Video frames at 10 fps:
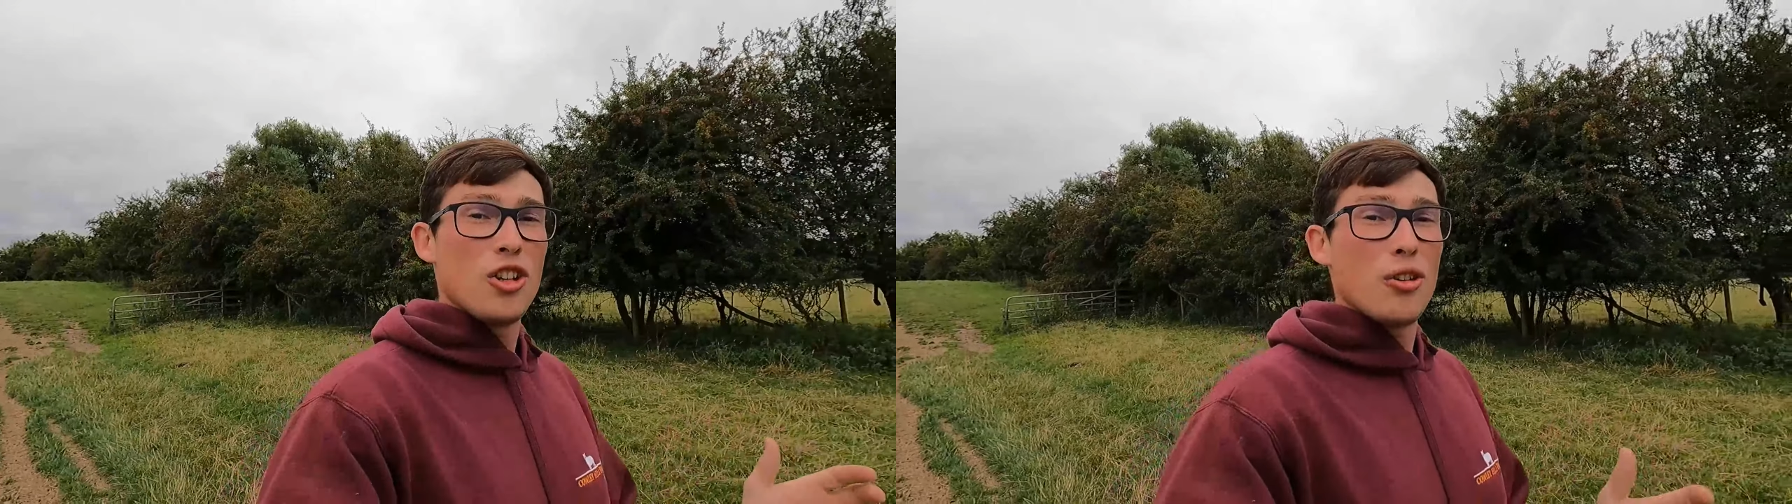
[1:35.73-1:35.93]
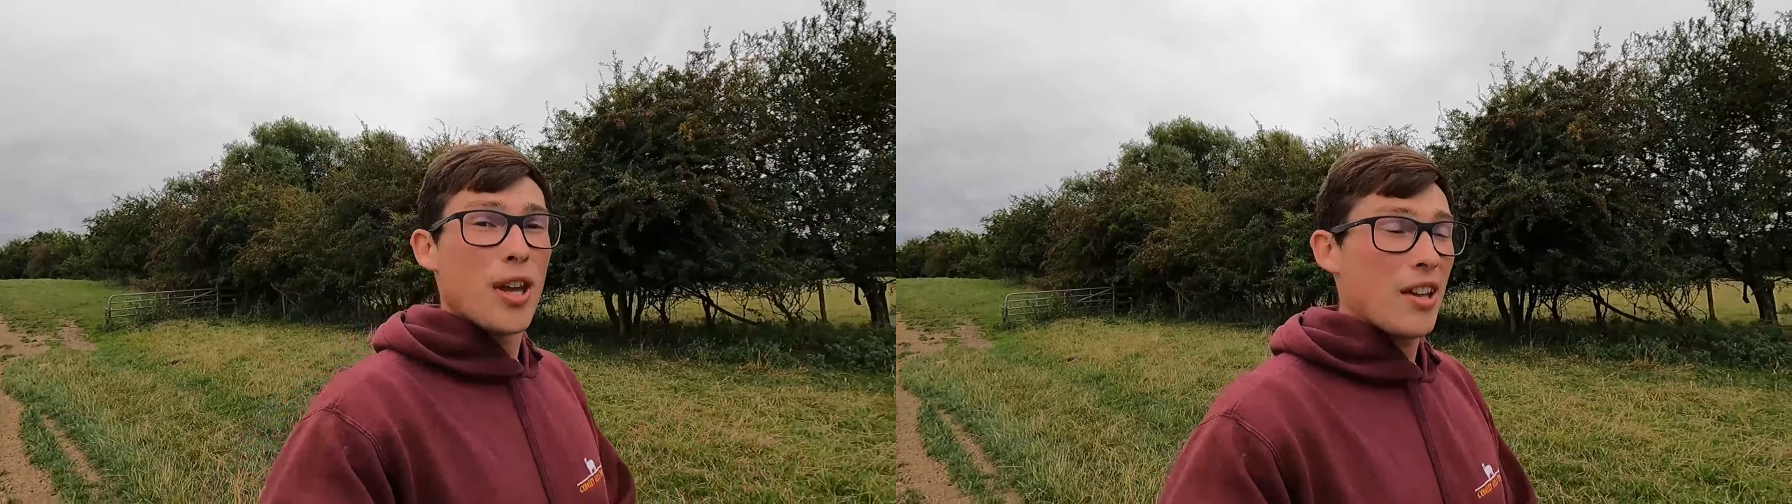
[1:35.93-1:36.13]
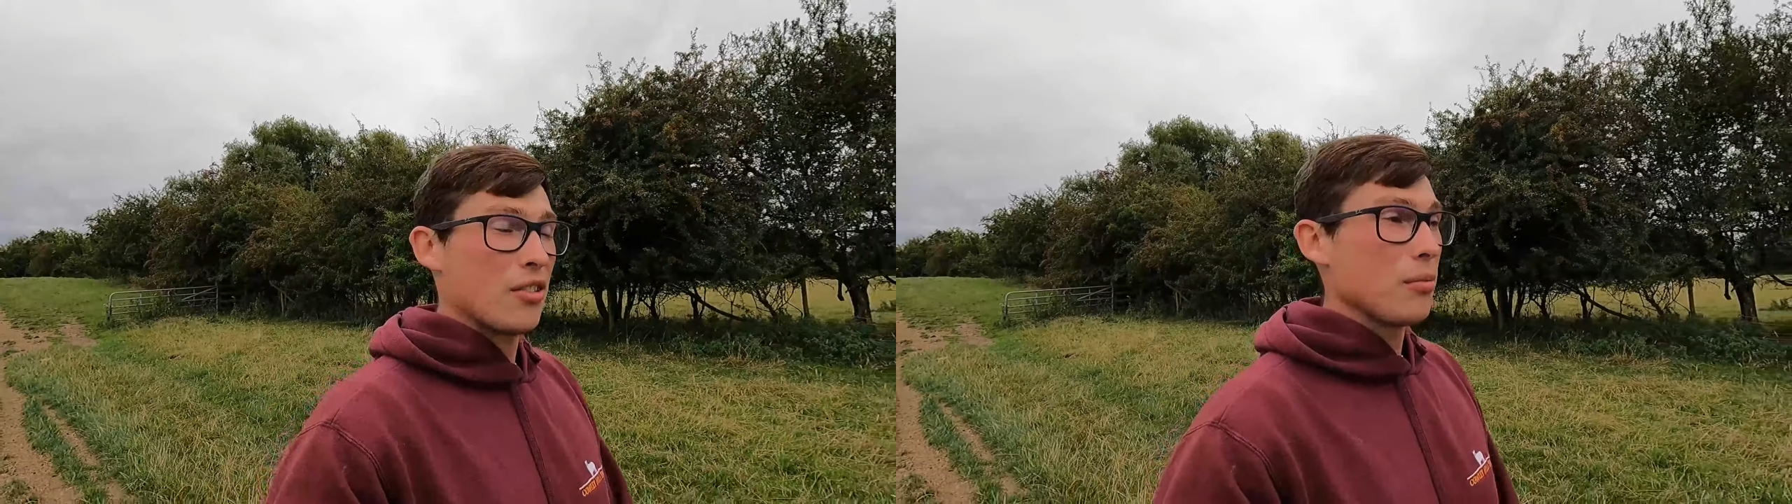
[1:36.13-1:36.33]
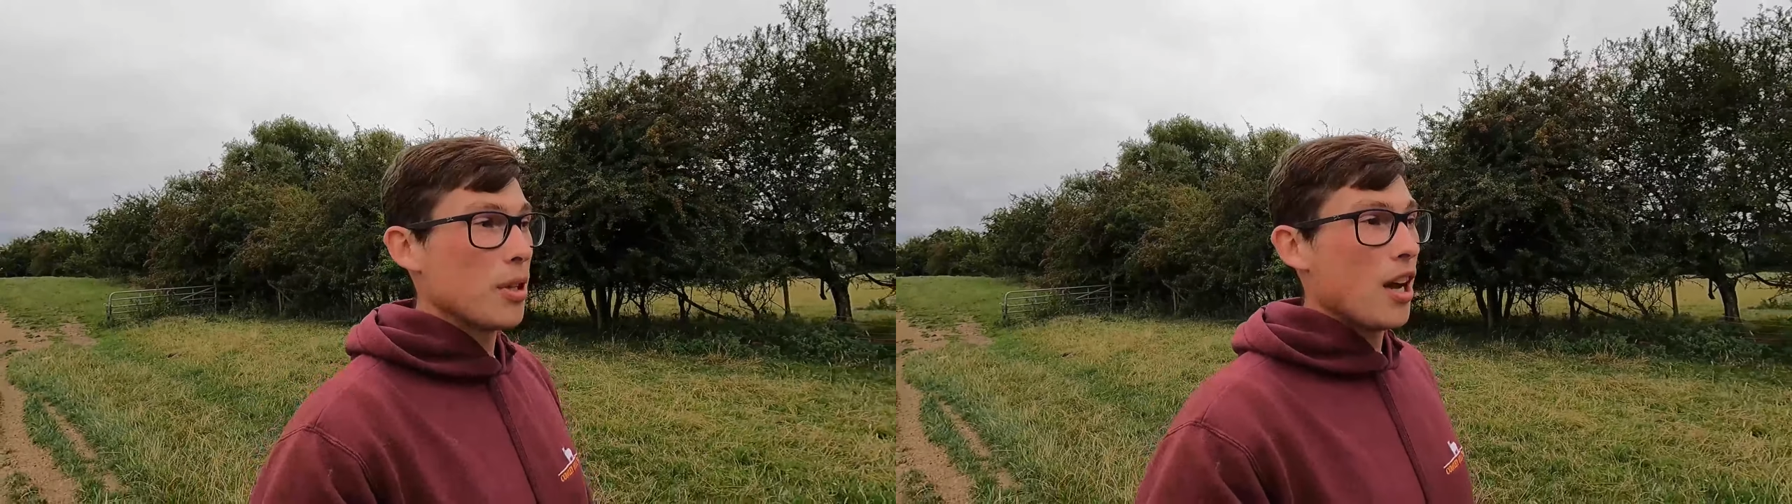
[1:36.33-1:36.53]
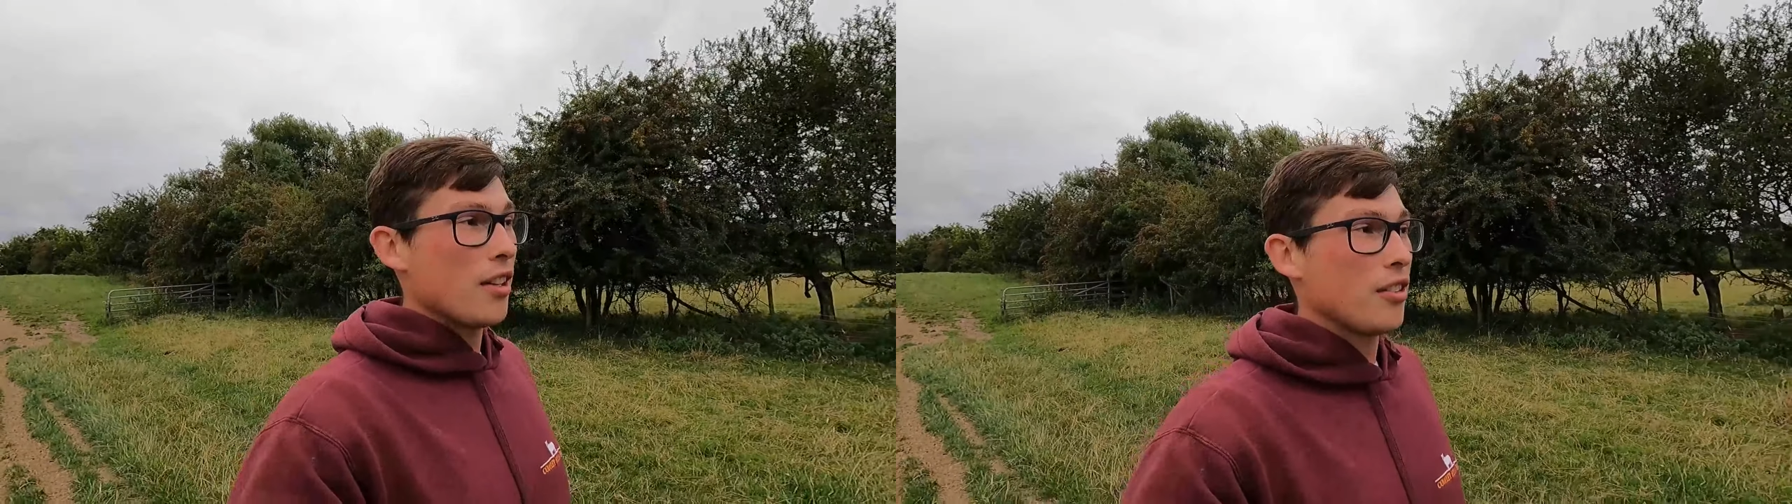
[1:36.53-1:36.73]
you get
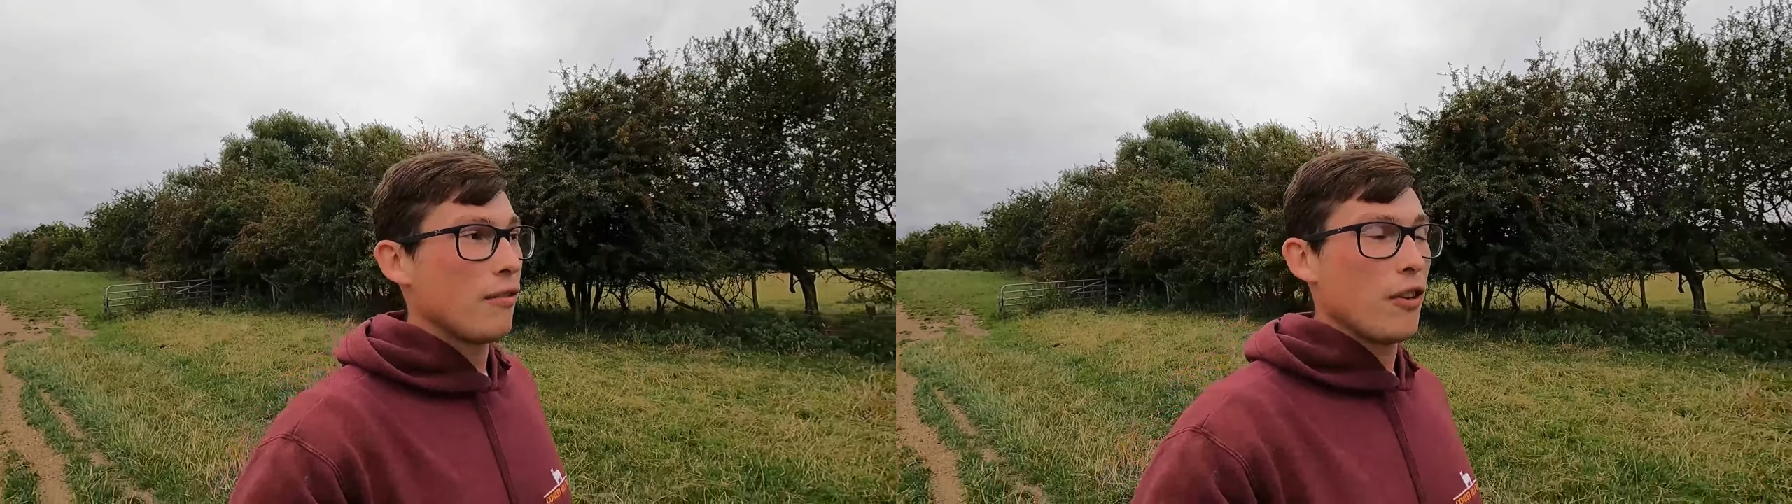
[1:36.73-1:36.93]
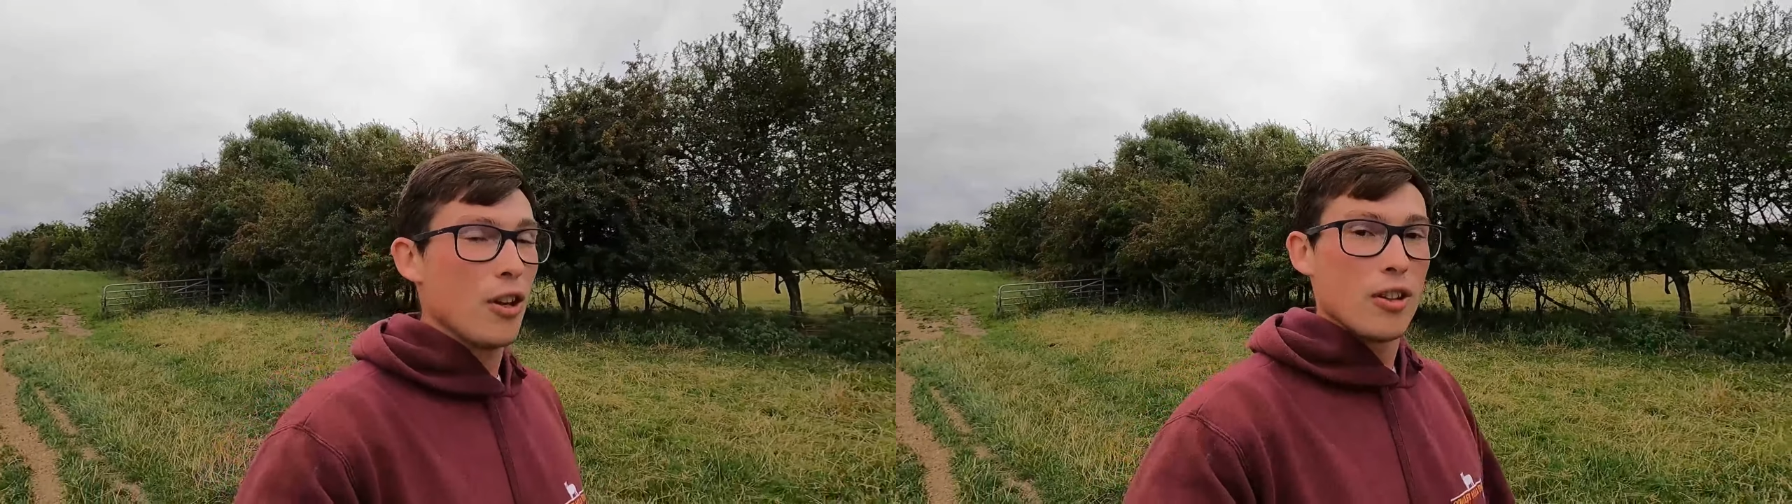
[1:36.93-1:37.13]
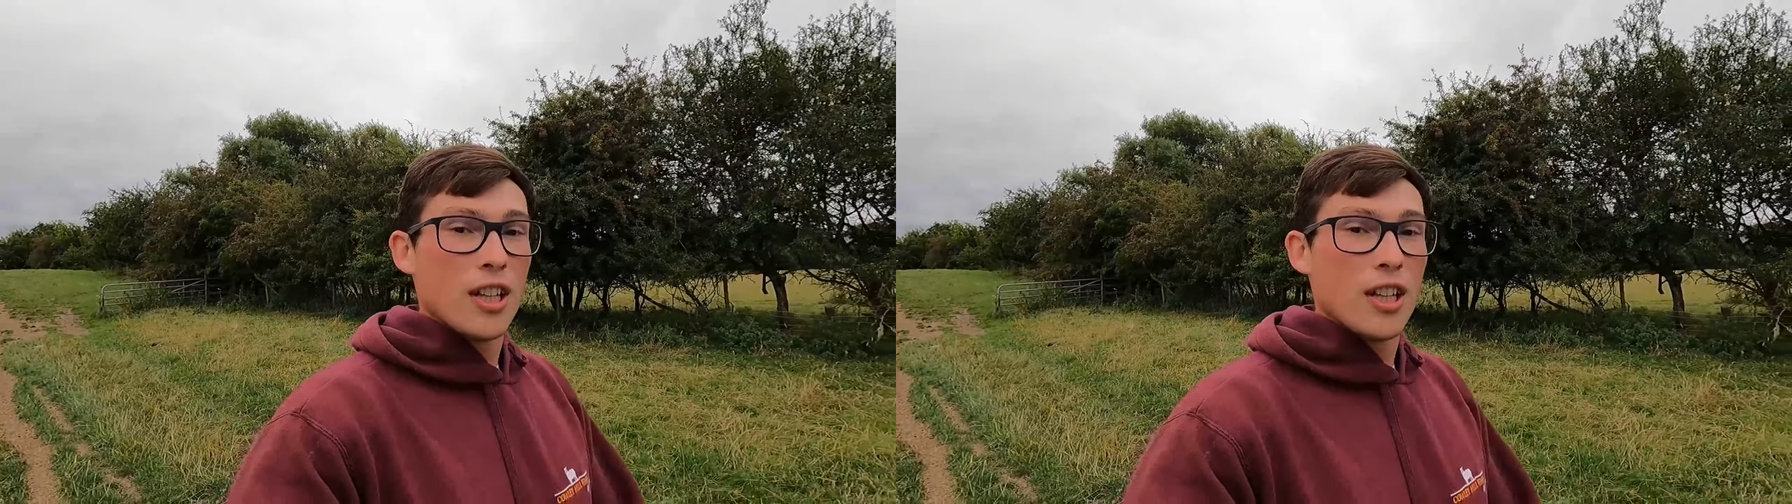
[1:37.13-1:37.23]
some nicer food